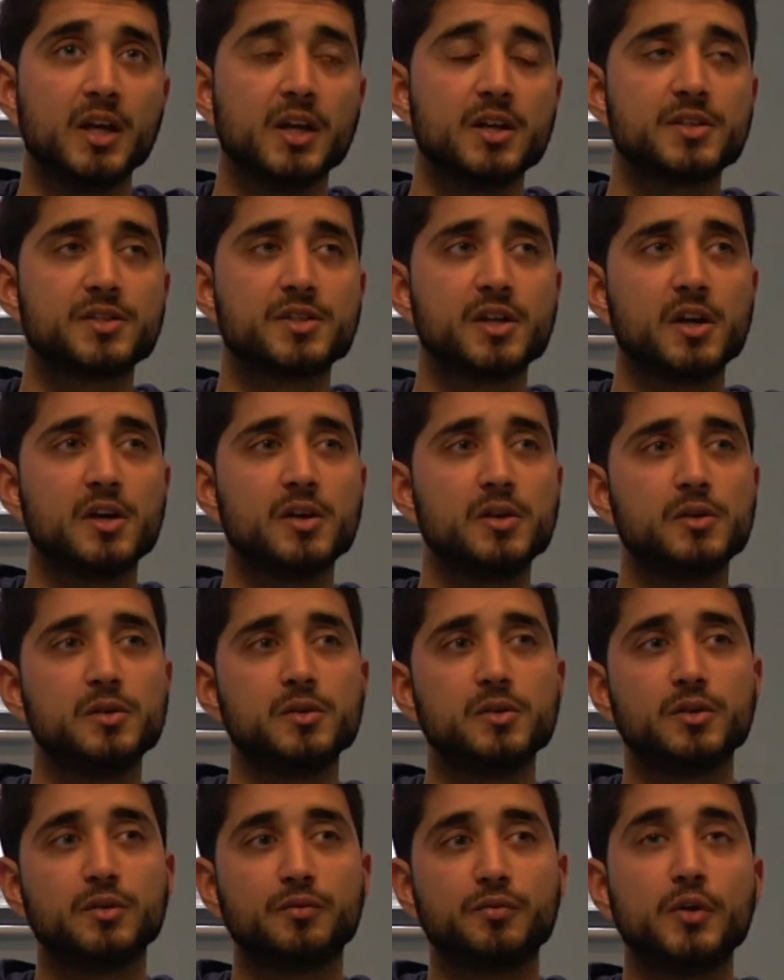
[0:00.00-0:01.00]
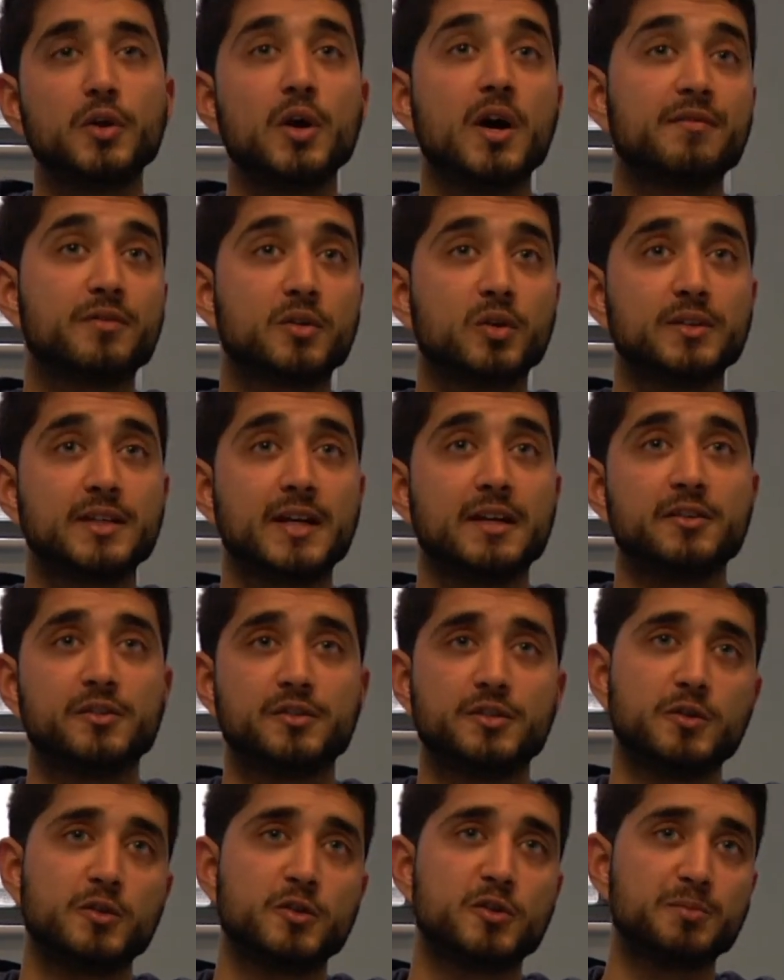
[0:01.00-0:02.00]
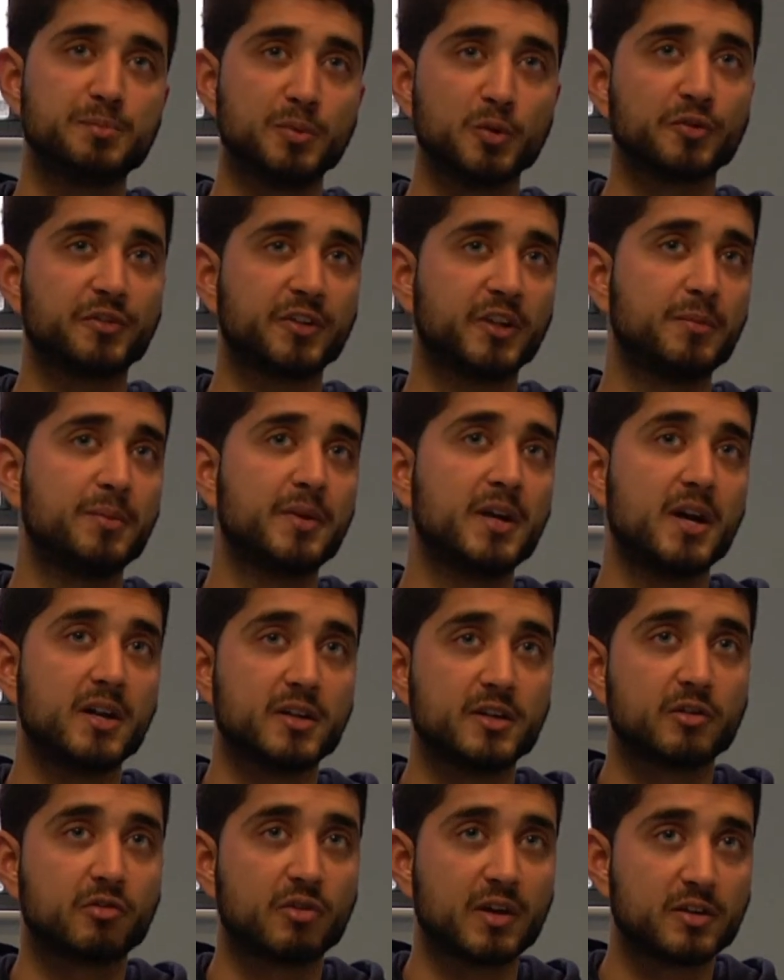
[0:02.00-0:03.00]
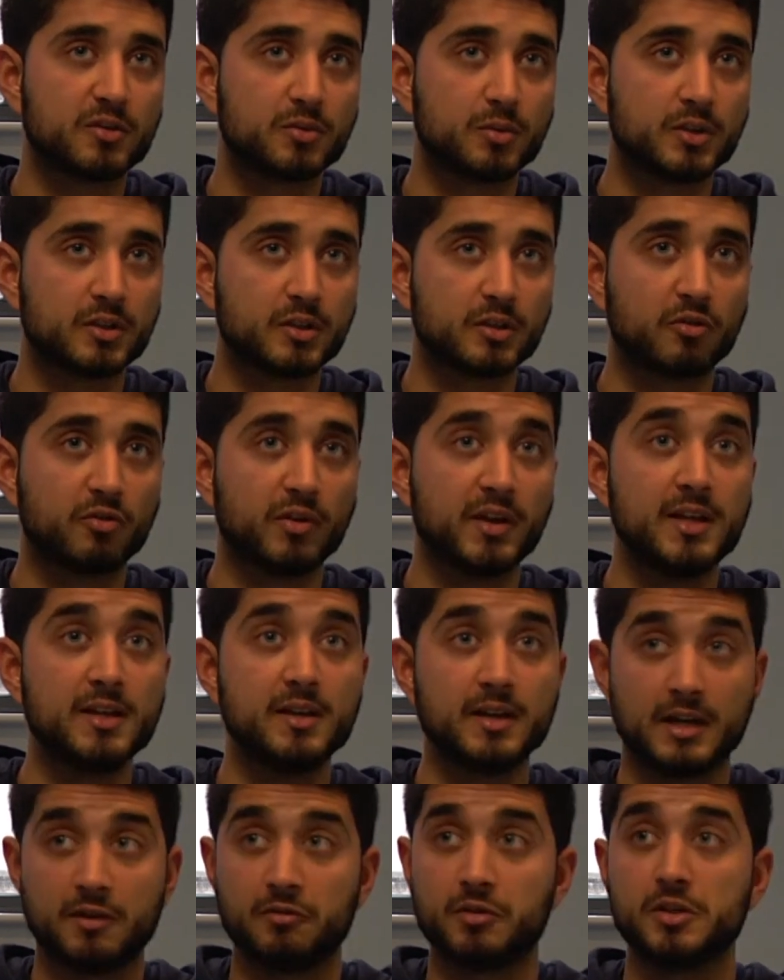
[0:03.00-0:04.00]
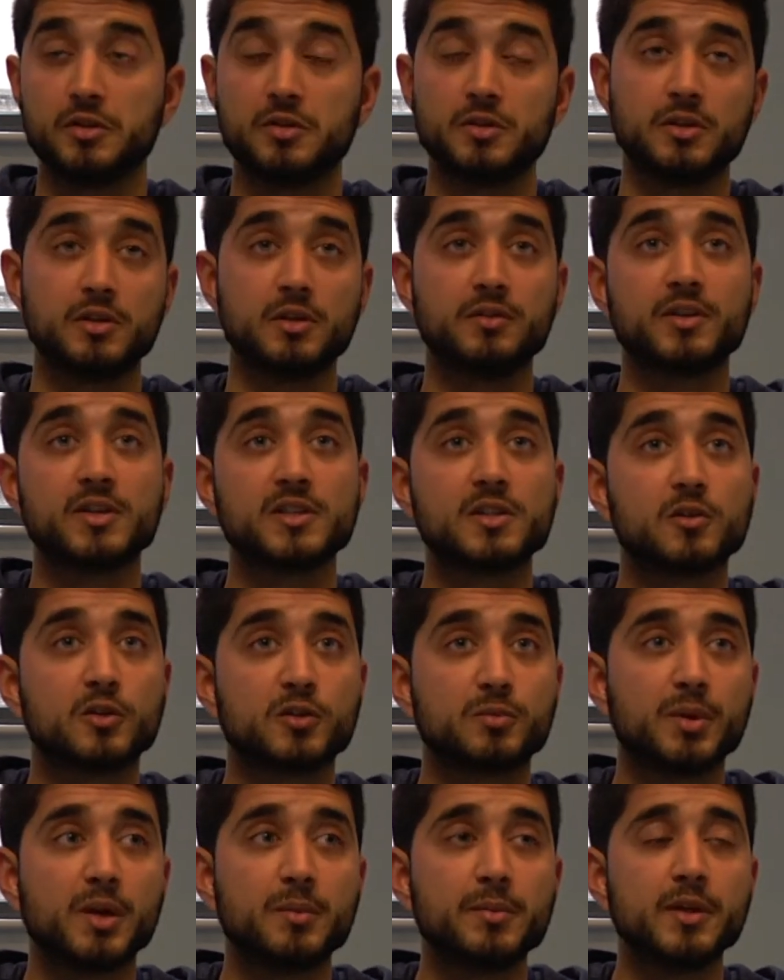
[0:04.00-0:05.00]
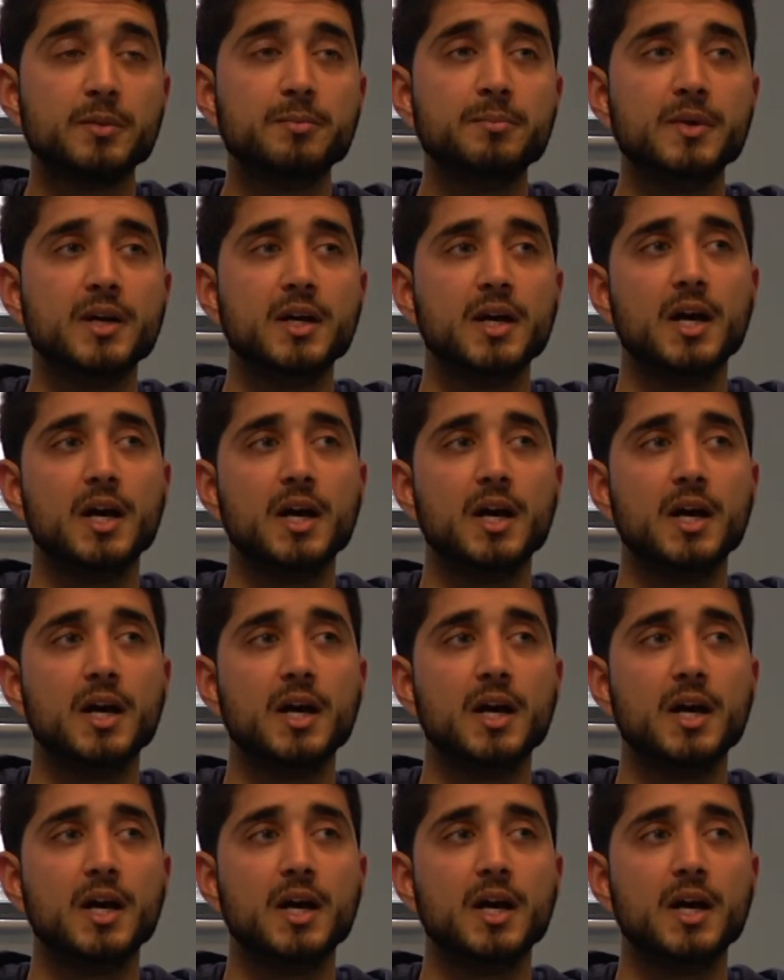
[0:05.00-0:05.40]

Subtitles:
So the route I've gone down is to do a sports therapy undergraduate degree here at University College Birmingham.